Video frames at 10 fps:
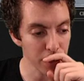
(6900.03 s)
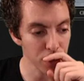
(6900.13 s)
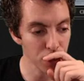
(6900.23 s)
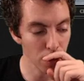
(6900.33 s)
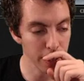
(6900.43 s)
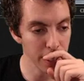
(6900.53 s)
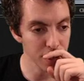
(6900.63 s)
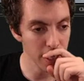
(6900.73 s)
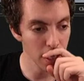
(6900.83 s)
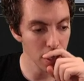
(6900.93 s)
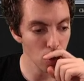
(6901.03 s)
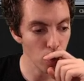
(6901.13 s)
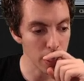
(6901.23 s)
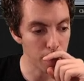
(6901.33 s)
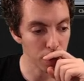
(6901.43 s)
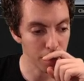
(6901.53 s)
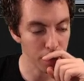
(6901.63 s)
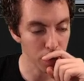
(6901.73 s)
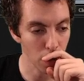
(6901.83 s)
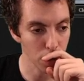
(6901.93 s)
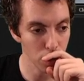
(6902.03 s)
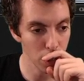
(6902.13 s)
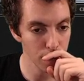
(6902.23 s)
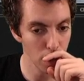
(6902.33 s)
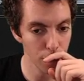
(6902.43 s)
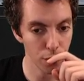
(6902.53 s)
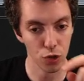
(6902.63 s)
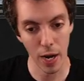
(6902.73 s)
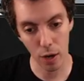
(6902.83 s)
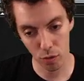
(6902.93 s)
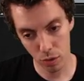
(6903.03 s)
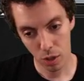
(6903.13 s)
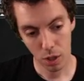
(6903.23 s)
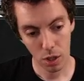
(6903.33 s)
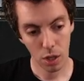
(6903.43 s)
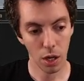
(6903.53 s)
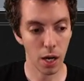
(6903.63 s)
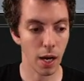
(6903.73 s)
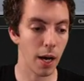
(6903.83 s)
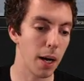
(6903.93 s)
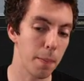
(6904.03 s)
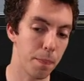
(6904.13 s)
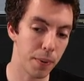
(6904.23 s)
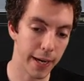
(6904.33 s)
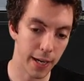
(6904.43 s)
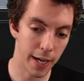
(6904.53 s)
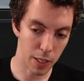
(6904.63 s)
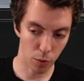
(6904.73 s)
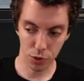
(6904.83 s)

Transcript: stirring zing, we put the fifth card in our graveyard for drown. Uh, but I think we're